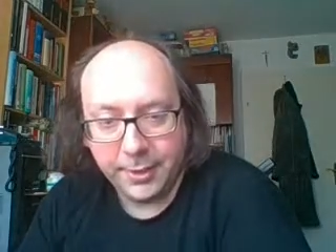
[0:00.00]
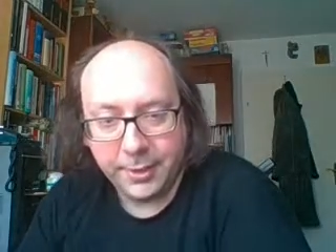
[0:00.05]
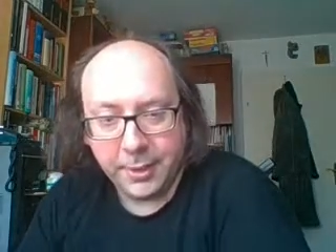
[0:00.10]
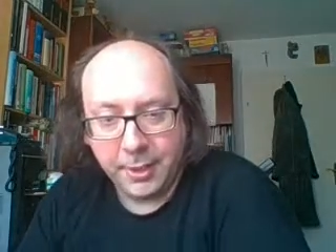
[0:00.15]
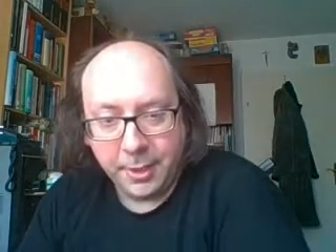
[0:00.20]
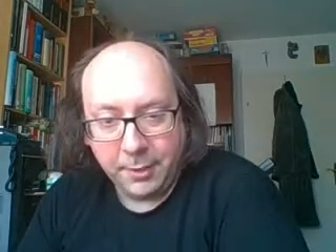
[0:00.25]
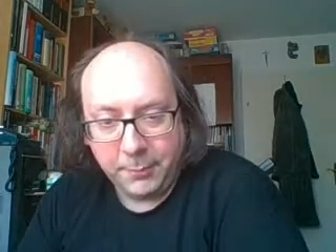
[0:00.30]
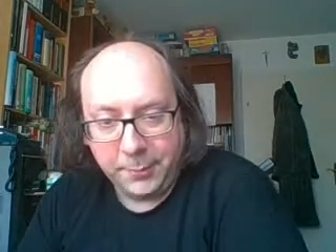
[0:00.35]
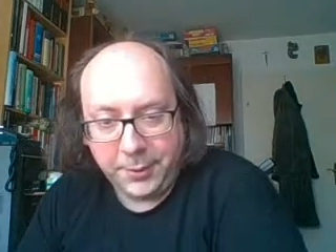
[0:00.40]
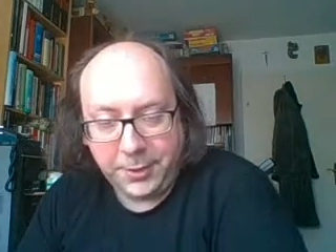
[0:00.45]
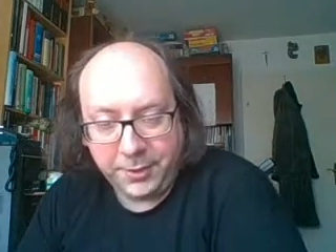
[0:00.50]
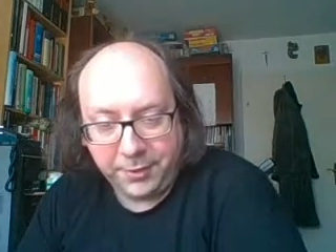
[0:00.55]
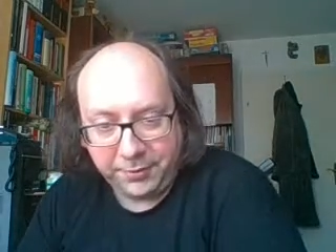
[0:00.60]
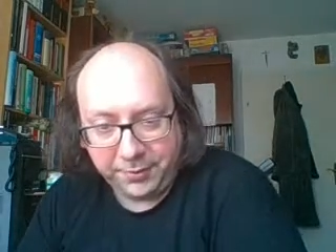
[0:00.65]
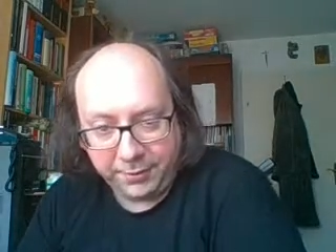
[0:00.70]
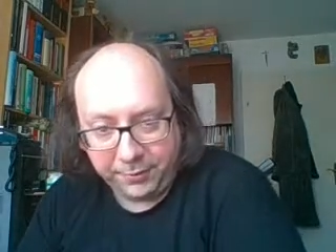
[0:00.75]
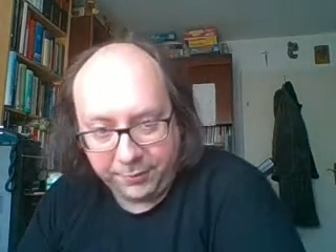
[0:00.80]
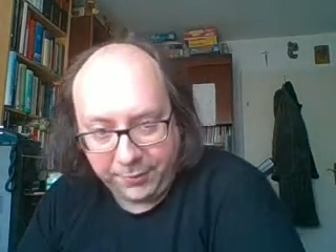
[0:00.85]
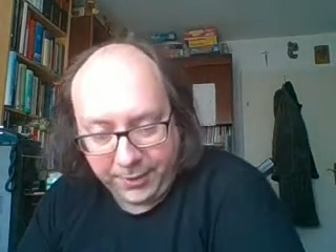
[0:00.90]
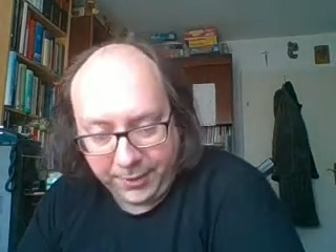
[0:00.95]
which is the
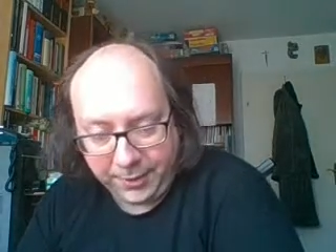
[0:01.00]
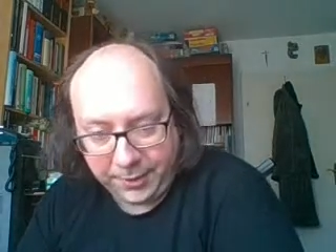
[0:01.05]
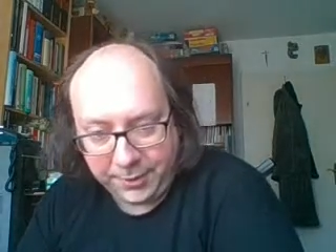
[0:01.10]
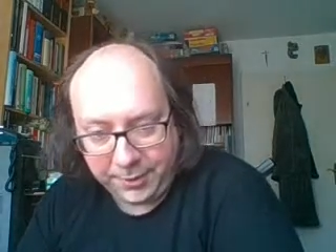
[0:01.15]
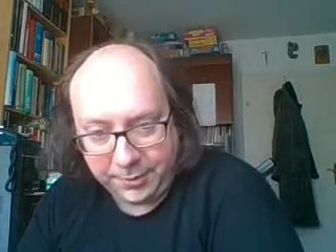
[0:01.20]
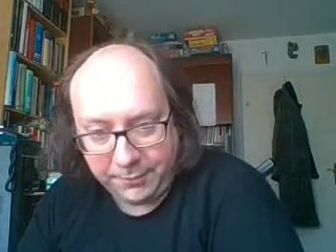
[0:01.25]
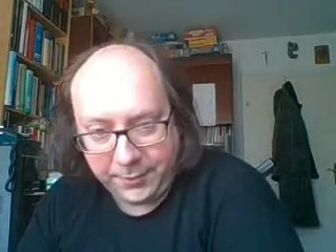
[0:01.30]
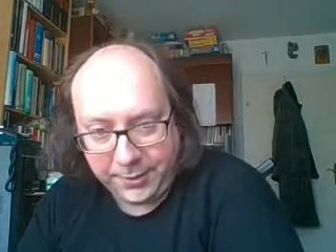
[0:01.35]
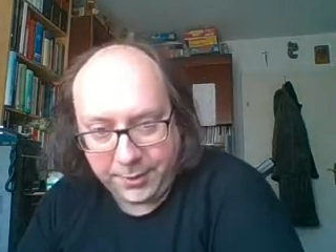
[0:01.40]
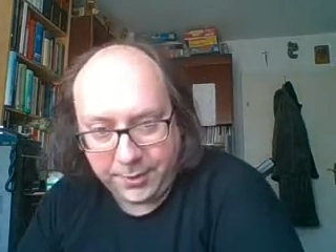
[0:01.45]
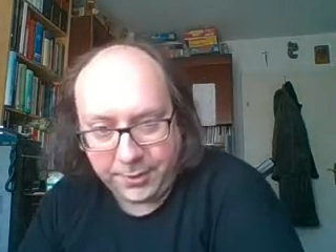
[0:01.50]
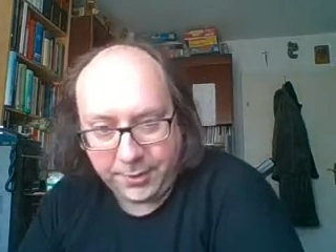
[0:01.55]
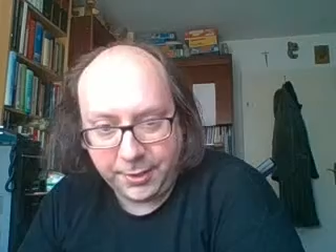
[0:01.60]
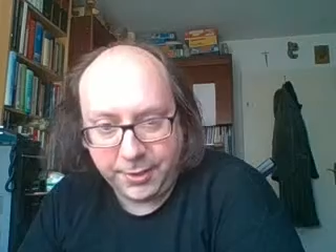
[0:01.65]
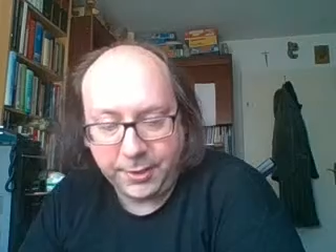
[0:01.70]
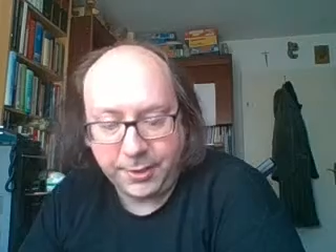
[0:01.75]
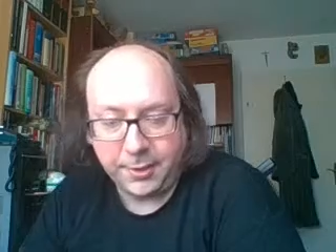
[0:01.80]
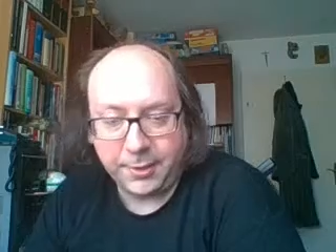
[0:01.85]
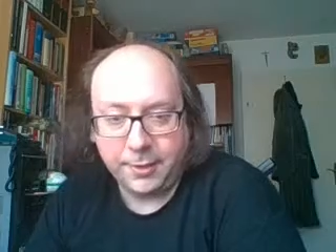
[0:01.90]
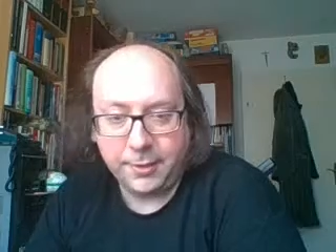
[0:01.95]
function which the
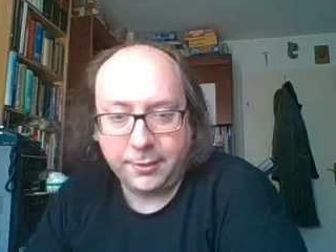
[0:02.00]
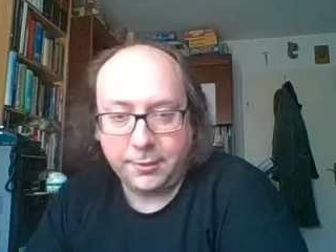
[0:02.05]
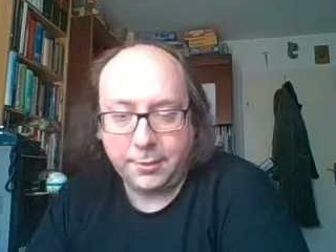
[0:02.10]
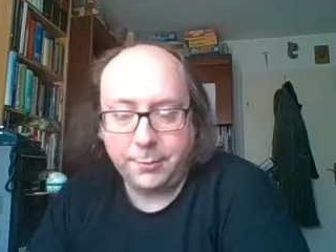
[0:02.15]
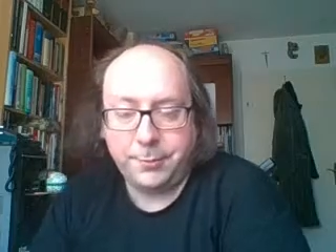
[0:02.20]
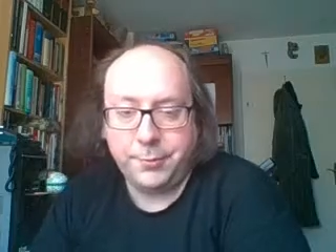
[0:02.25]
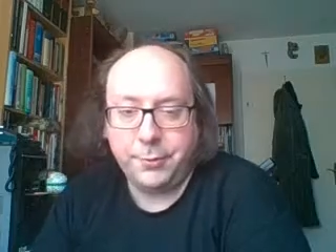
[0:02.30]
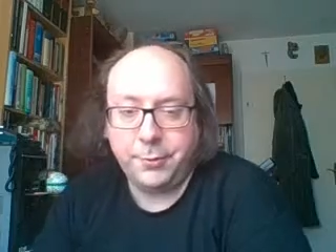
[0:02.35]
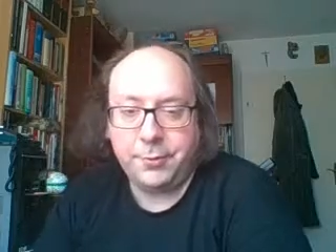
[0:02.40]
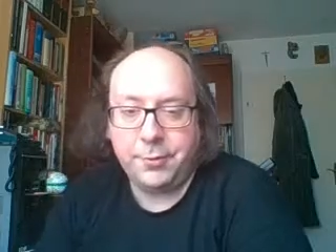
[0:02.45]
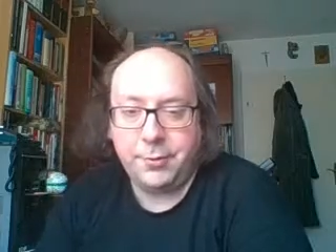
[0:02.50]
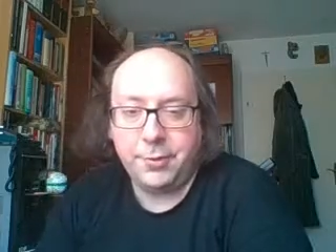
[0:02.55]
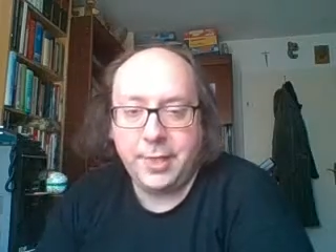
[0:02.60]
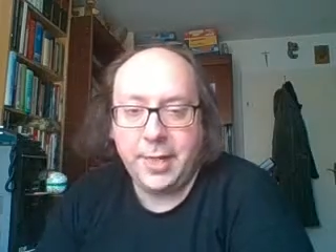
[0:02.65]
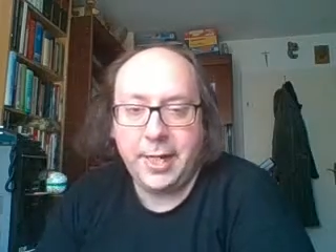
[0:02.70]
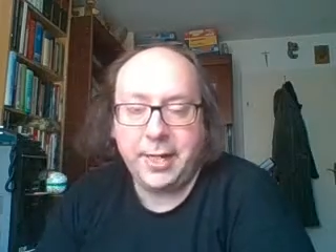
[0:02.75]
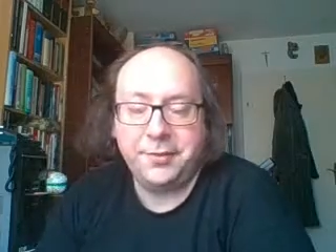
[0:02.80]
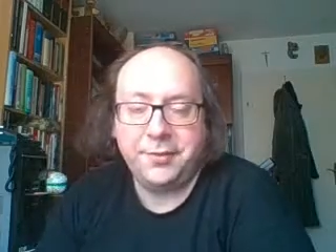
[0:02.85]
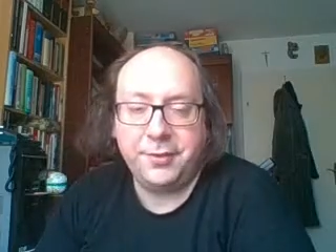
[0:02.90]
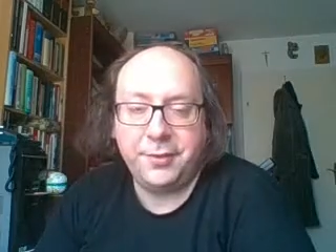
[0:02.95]
computer
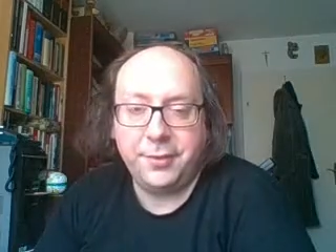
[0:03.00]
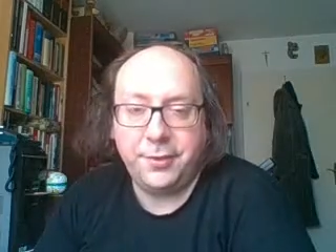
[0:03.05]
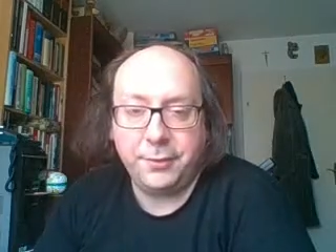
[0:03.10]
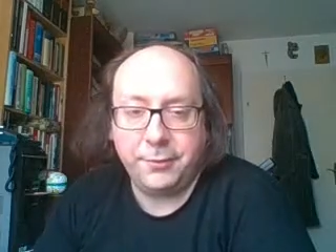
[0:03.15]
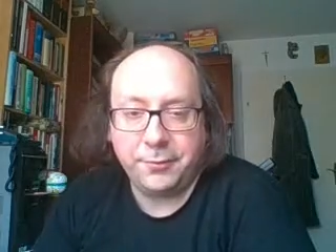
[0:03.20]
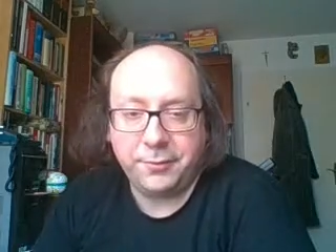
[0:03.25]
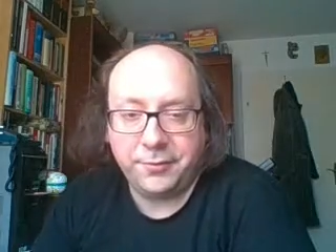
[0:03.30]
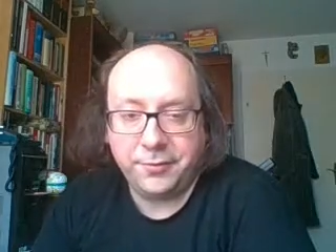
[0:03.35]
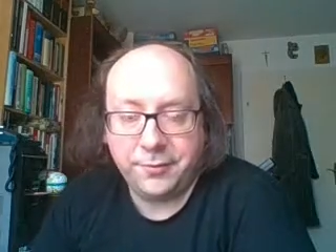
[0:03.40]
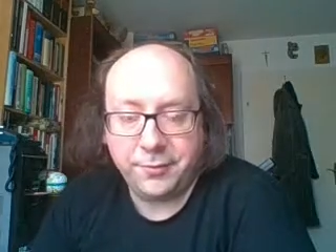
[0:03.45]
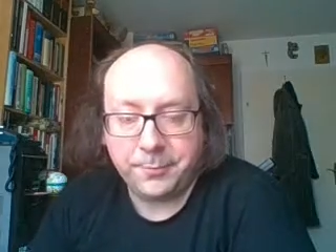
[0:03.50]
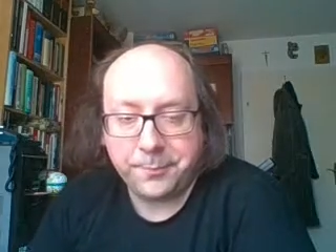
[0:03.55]
executes